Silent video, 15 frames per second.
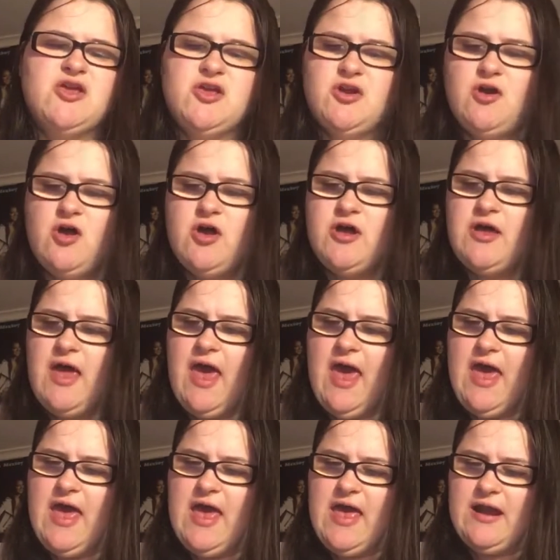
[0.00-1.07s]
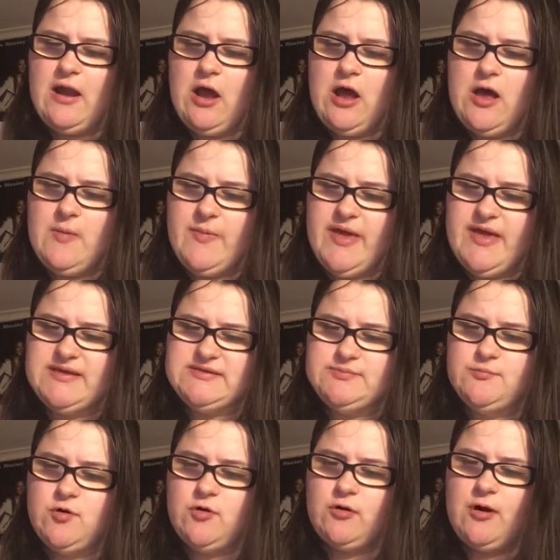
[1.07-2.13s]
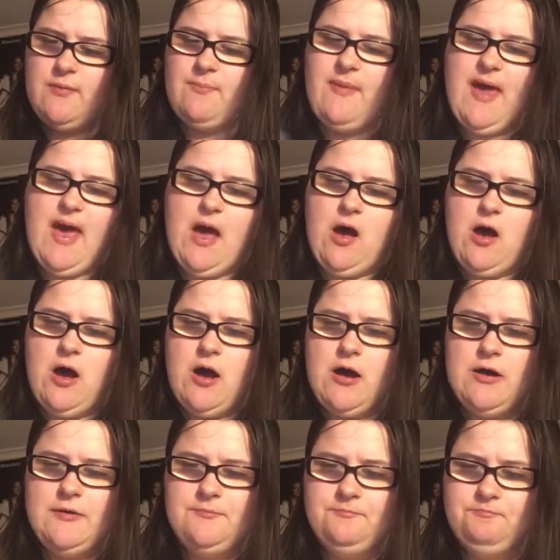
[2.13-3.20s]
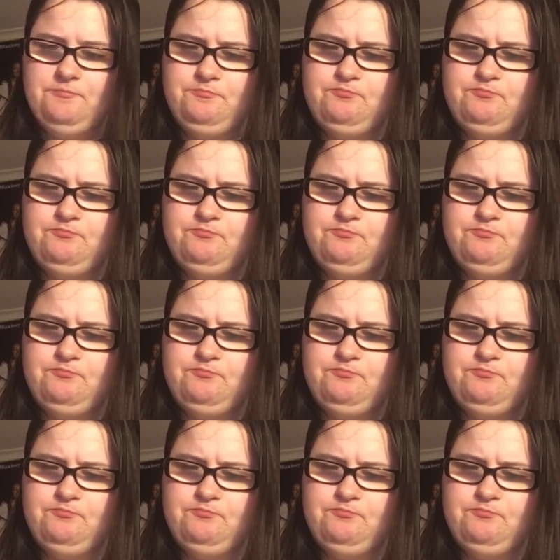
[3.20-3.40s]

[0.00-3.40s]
You know? And it's more about